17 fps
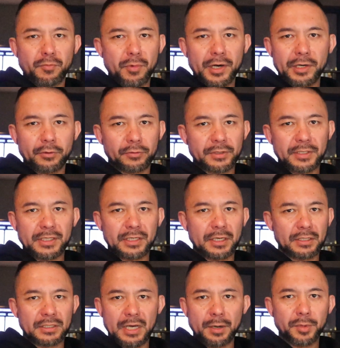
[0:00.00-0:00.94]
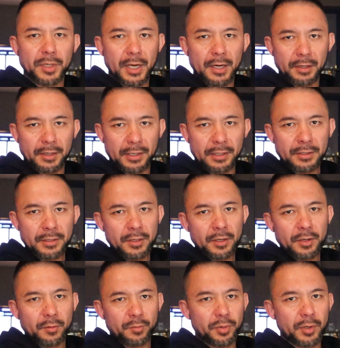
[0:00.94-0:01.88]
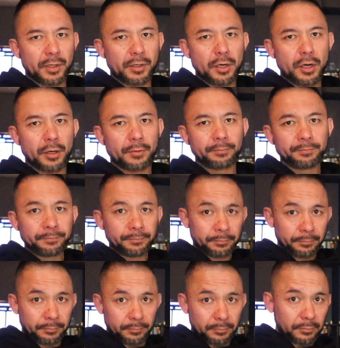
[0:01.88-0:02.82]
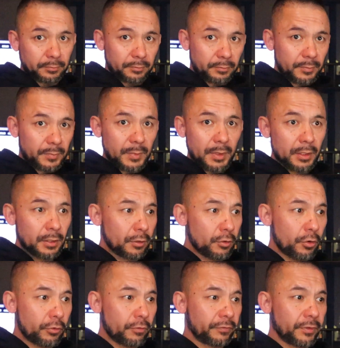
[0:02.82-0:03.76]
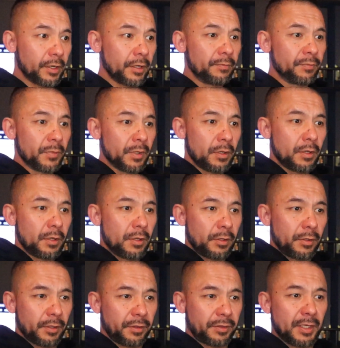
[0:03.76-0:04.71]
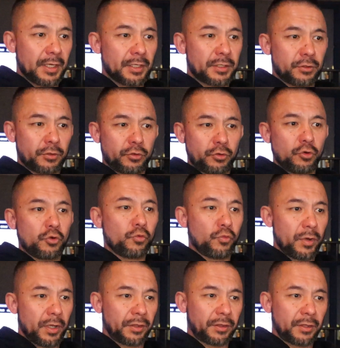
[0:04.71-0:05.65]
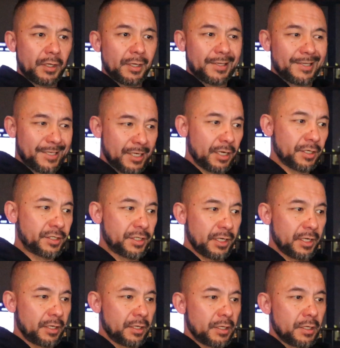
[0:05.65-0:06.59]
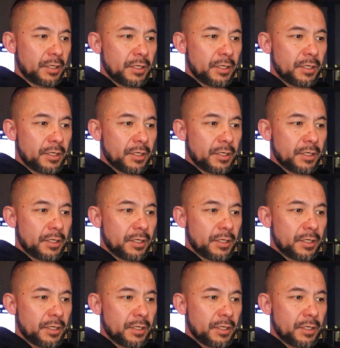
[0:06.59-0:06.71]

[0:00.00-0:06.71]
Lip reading: the money or decontaminated it, but a lot of the things to do with touching.